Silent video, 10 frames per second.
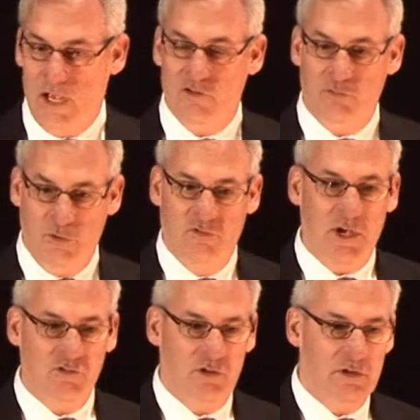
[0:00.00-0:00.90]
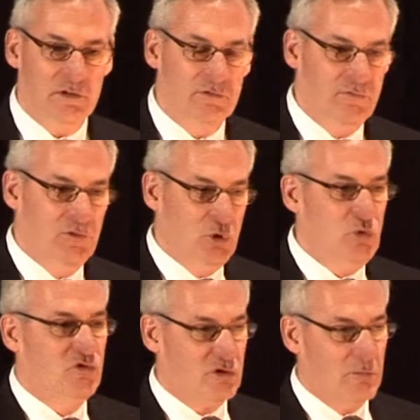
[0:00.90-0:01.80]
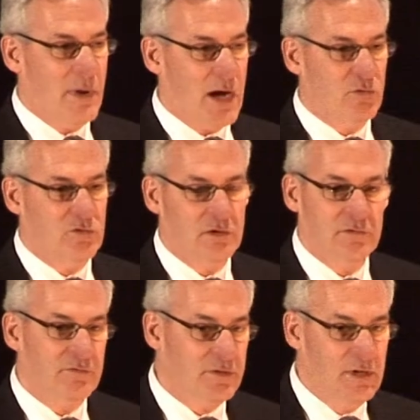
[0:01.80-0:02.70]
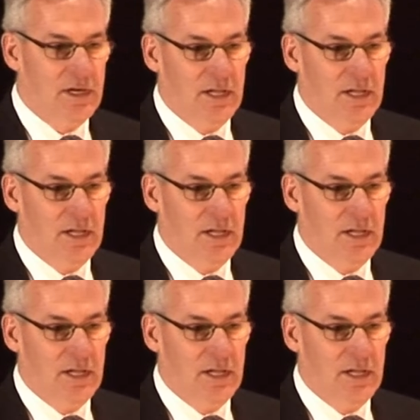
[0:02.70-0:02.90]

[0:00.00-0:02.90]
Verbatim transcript: has possession of user amounts of